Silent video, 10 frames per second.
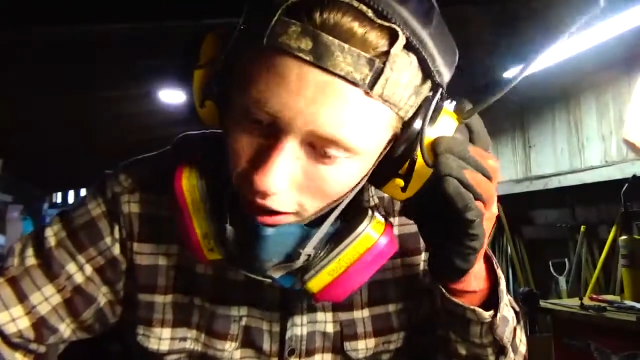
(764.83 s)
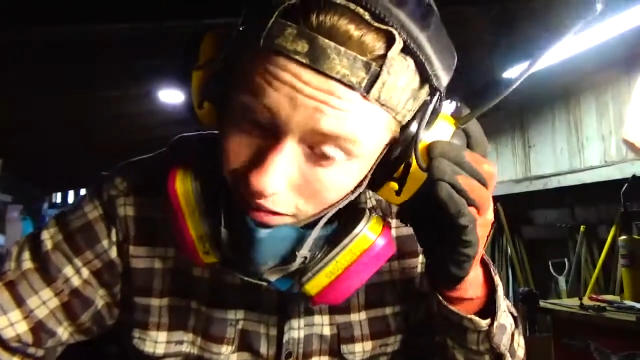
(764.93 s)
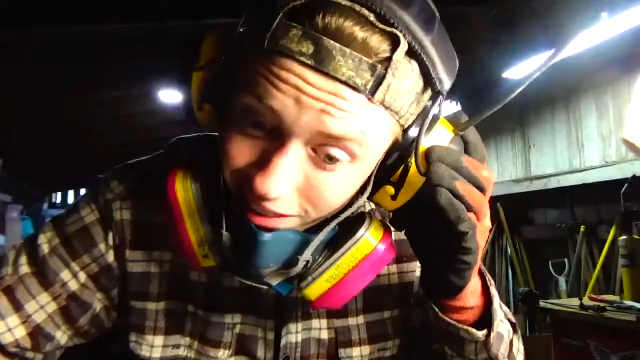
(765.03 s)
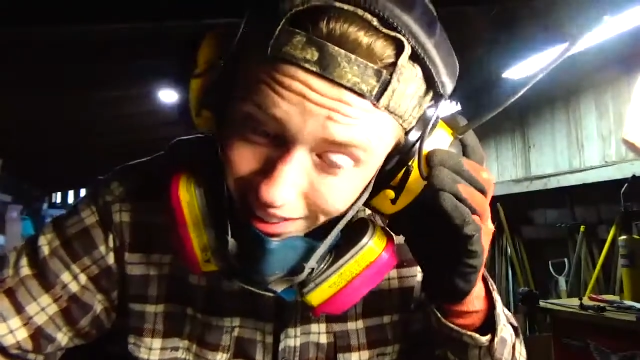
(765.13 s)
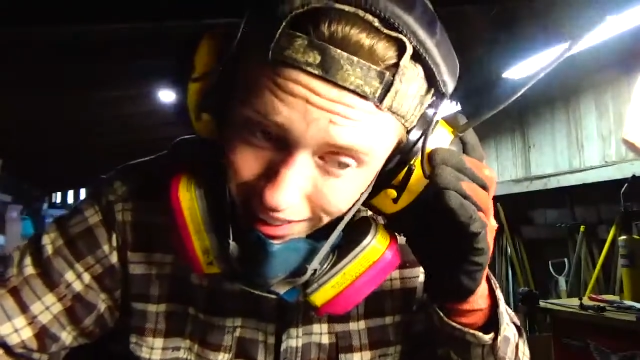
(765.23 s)
I
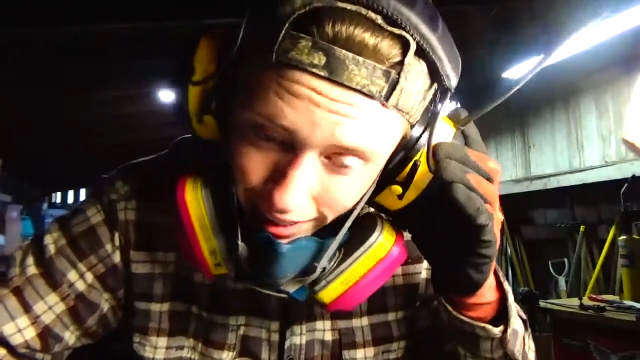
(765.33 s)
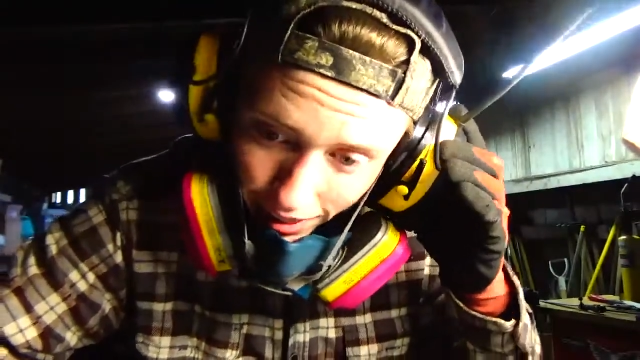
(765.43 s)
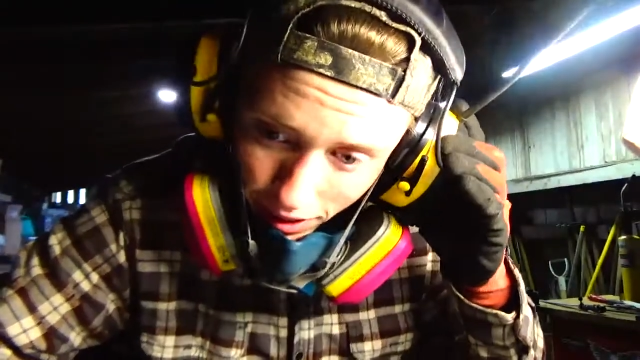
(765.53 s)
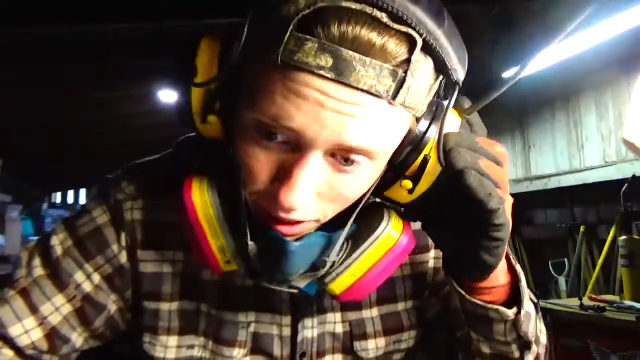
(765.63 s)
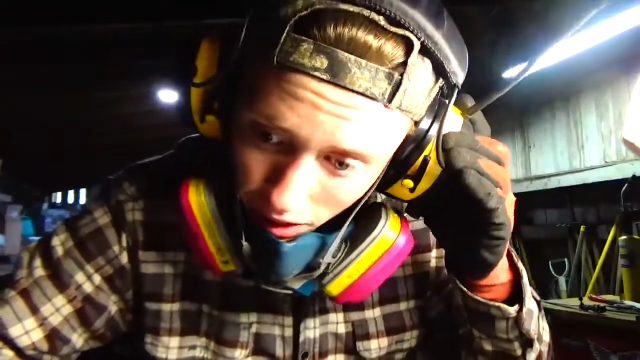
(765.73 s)
haven't done it
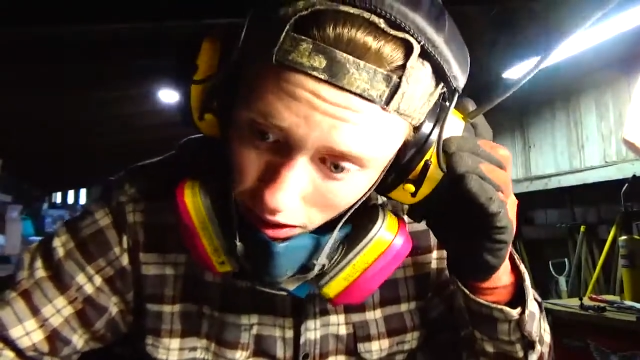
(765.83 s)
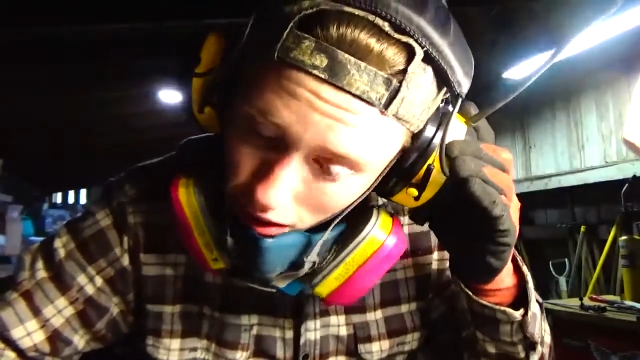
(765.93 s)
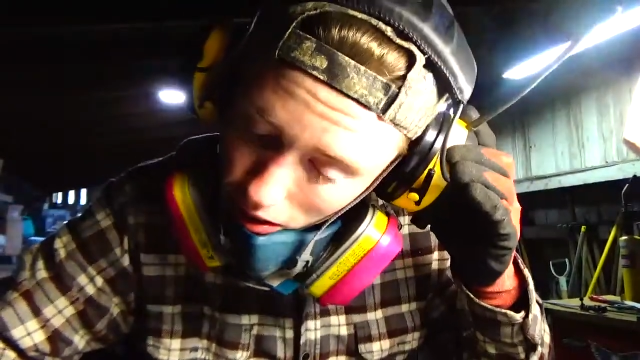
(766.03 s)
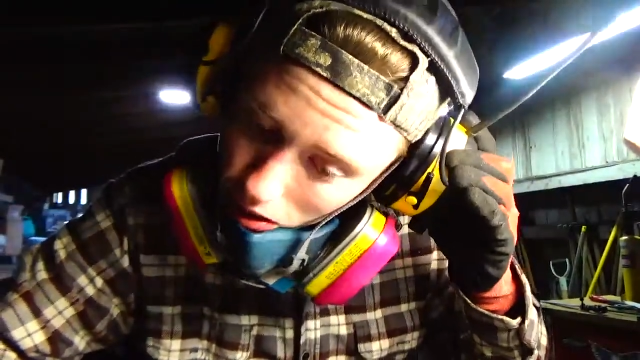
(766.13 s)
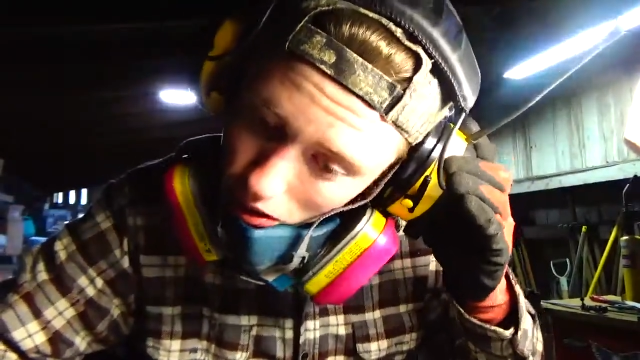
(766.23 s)
yet,
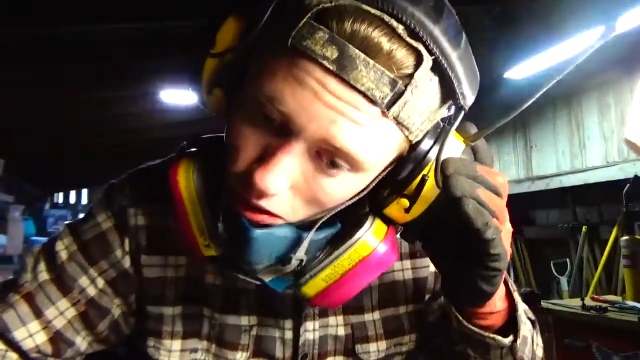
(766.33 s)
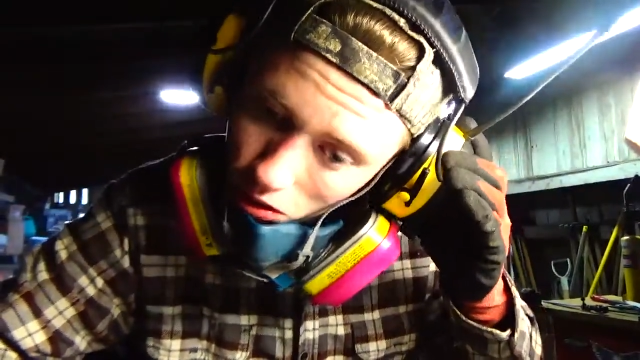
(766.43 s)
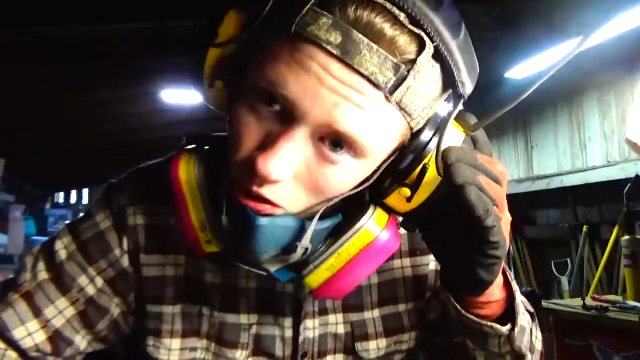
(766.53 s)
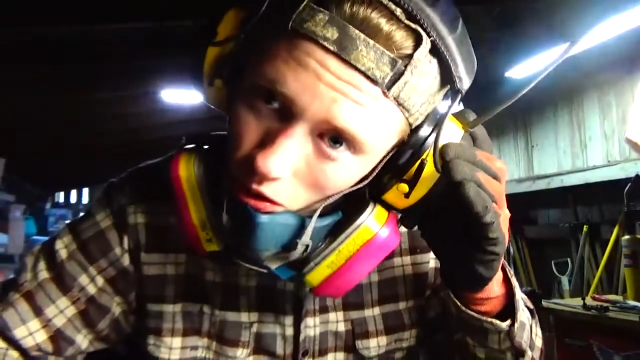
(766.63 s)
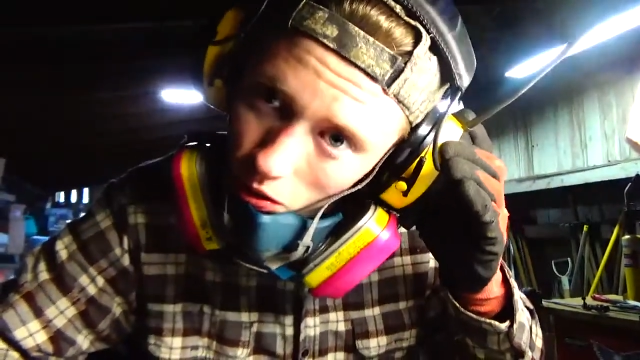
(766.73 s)
is
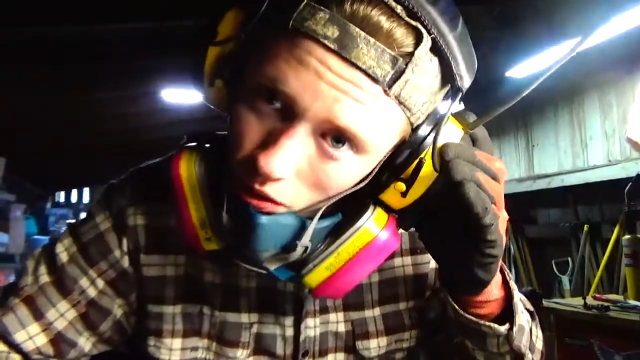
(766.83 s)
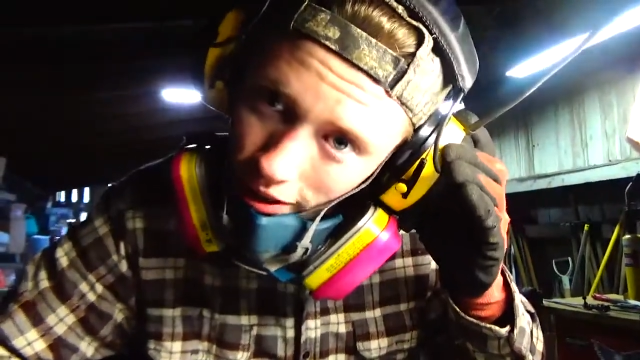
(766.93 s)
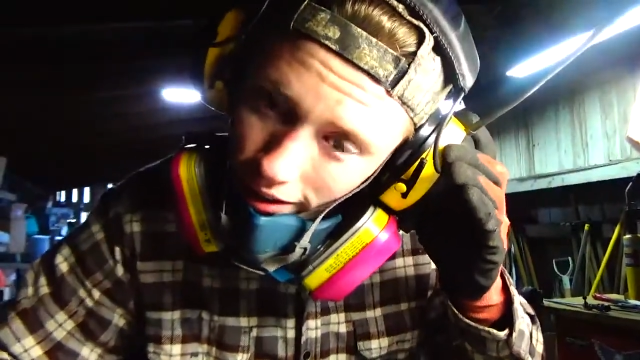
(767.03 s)
so